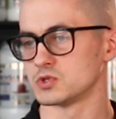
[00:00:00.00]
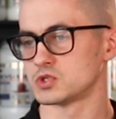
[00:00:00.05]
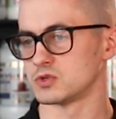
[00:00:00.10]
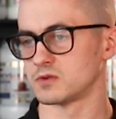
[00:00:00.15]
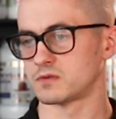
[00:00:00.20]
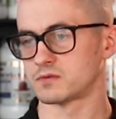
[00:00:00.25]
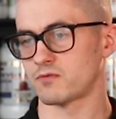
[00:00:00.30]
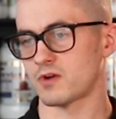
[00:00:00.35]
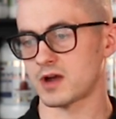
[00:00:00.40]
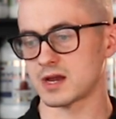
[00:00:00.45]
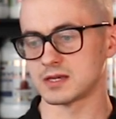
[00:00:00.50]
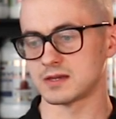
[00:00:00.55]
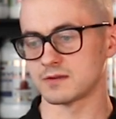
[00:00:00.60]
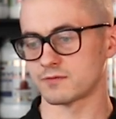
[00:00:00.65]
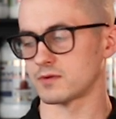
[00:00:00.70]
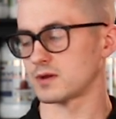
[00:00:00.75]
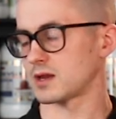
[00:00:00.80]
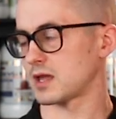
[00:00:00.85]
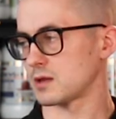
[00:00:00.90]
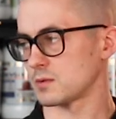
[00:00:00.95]
is just find
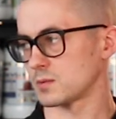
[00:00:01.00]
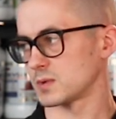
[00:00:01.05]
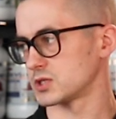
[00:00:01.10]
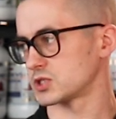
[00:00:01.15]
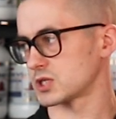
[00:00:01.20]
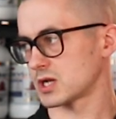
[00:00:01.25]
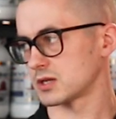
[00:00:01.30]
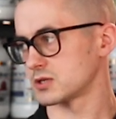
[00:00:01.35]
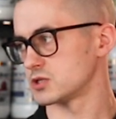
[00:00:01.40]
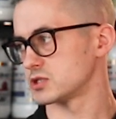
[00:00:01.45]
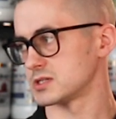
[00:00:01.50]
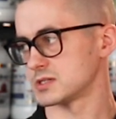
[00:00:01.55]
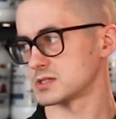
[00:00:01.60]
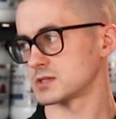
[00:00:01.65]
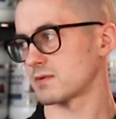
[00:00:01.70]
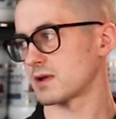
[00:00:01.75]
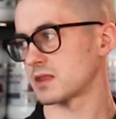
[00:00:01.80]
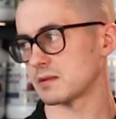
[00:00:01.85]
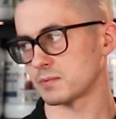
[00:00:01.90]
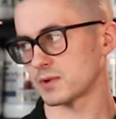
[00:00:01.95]
different 8 week challenges
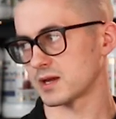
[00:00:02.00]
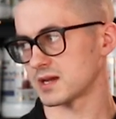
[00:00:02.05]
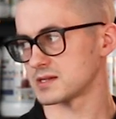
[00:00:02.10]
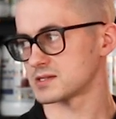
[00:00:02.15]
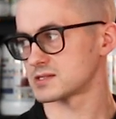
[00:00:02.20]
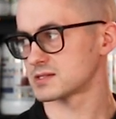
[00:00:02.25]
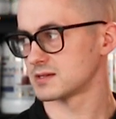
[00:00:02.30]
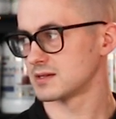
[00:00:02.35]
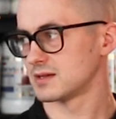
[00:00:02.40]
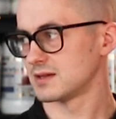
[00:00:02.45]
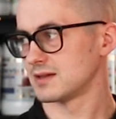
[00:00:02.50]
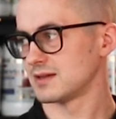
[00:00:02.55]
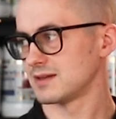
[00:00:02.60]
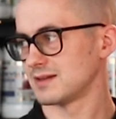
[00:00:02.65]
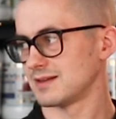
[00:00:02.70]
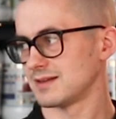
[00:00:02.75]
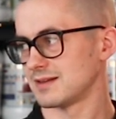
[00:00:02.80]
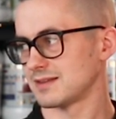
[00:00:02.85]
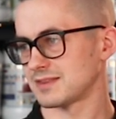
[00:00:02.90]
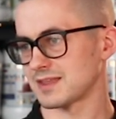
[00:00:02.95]
around the place
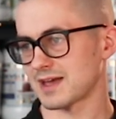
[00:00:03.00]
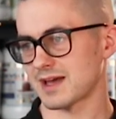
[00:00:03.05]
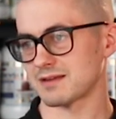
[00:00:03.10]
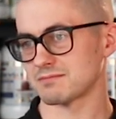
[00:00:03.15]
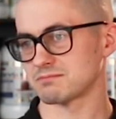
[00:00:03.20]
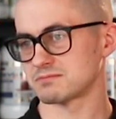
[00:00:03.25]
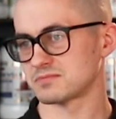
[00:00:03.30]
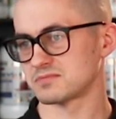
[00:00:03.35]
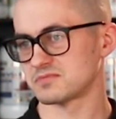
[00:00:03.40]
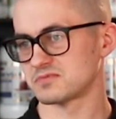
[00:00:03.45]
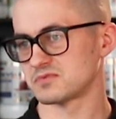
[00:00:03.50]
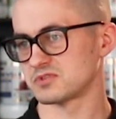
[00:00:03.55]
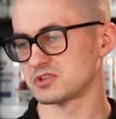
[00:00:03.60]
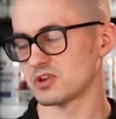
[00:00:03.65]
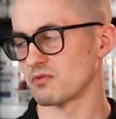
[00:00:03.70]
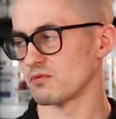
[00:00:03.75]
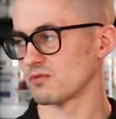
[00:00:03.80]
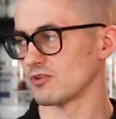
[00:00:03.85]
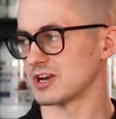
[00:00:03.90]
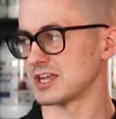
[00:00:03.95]
that
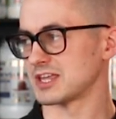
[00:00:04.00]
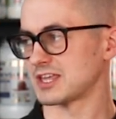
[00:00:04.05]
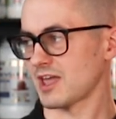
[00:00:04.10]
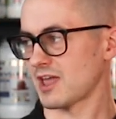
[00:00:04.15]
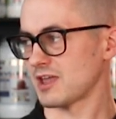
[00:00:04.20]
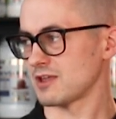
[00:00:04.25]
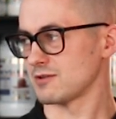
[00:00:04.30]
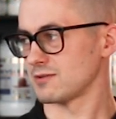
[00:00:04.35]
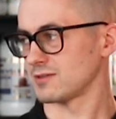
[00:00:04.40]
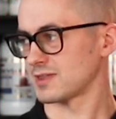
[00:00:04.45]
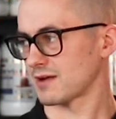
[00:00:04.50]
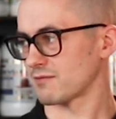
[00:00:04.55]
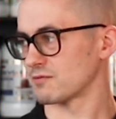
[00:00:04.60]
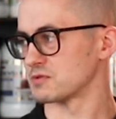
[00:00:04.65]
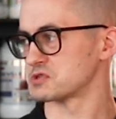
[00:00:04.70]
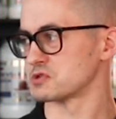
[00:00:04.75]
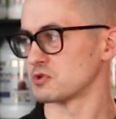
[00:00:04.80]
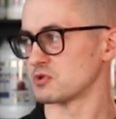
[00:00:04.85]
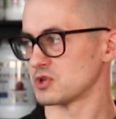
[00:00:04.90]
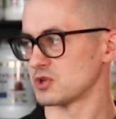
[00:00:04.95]
don't really get you that
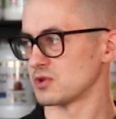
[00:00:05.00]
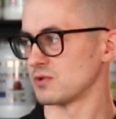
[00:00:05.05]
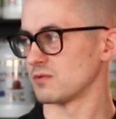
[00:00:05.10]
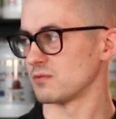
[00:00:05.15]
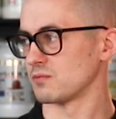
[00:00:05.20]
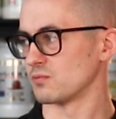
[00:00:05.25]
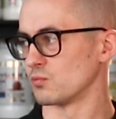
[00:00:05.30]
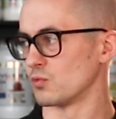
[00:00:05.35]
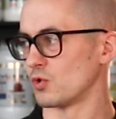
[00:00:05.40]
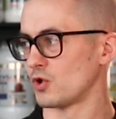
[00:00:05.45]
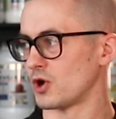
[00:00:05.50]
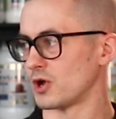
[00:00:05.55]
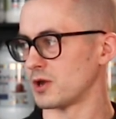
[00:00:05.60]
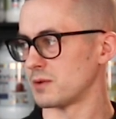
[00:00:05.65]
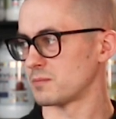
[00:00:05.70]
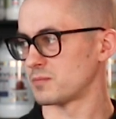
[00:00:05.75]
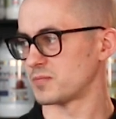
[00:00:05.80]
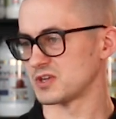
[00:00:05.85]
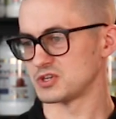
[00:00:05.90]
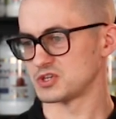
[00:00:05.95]
result you want,
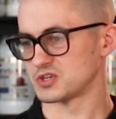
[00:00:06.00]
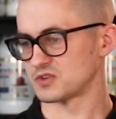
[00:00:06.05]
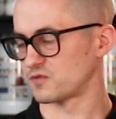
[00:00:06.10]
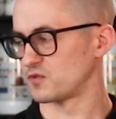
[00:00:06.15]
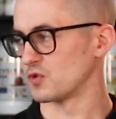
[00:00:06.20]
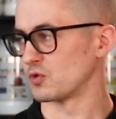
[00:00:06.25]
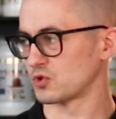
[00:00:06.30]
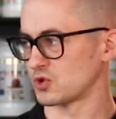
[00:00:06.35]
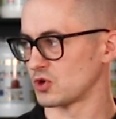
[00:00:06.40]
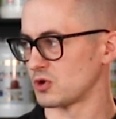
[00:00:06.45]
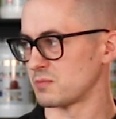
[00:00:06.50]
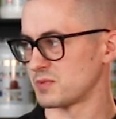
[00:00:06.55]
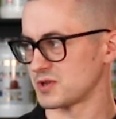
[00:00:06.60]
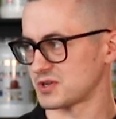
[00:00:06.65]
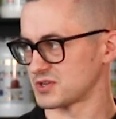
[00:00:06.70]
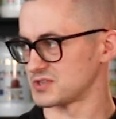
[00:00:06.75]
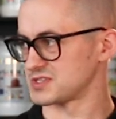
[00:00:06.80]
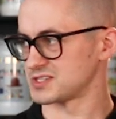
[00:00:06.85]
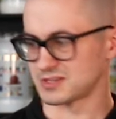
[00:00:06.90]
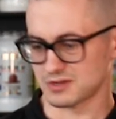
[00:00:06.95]
but you just feel good
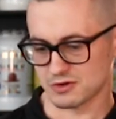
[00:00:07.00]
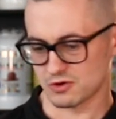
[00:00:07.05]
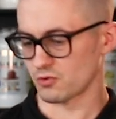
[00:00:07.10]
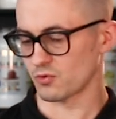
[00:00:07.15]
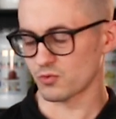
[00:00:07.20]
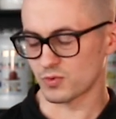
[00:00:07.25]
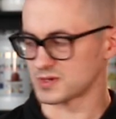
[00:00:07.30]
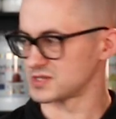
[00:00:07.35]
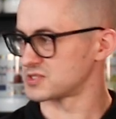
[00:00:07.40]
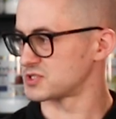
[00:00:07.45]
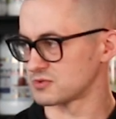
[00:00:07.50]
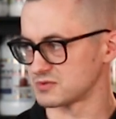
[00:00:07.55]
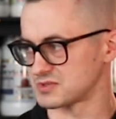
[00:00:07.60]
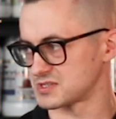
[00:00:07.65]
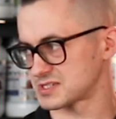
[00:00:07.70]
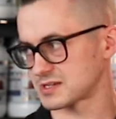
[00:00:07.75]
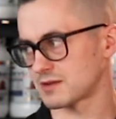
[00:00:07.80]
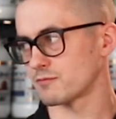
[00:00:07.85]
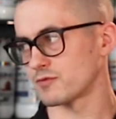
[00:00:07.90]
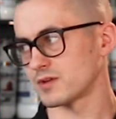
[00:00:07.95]
because you're always doing
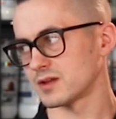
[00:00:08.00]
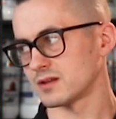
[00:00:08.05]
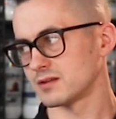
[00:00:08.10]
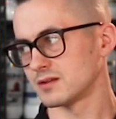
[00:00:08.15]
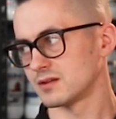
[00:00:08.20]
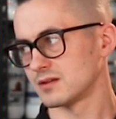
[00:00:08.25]
something.